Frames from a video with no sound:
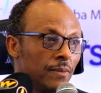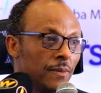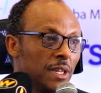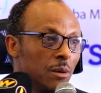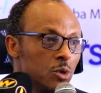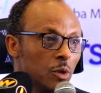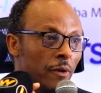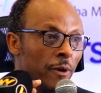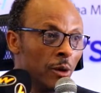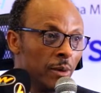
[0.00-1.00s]
In terms of
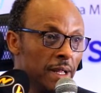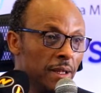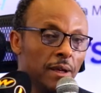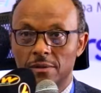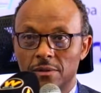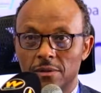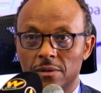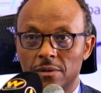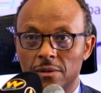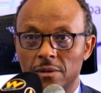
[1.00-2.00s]
availability,
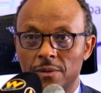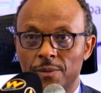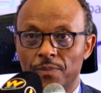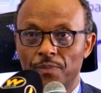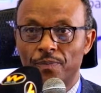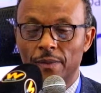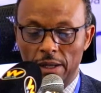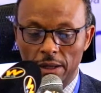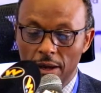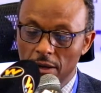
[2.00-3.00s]
I
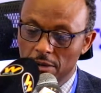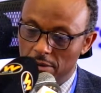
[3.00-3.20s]
think